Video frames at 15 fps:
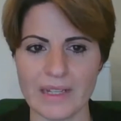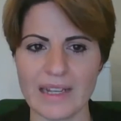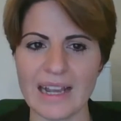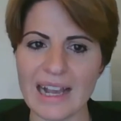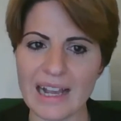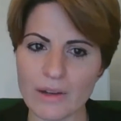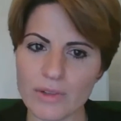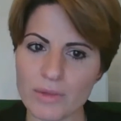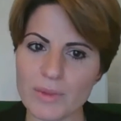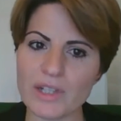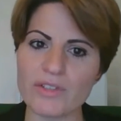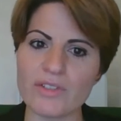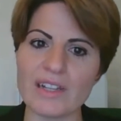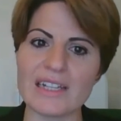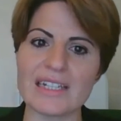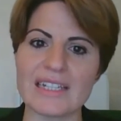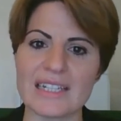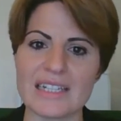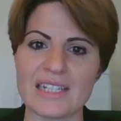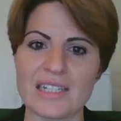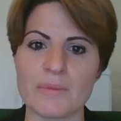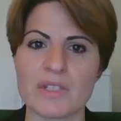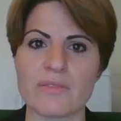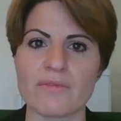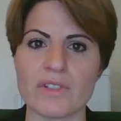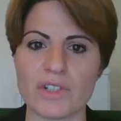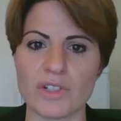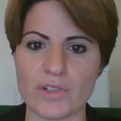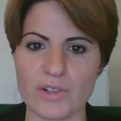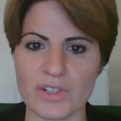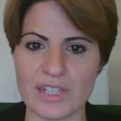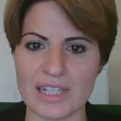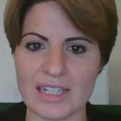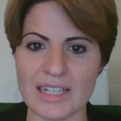How do we create systems and resources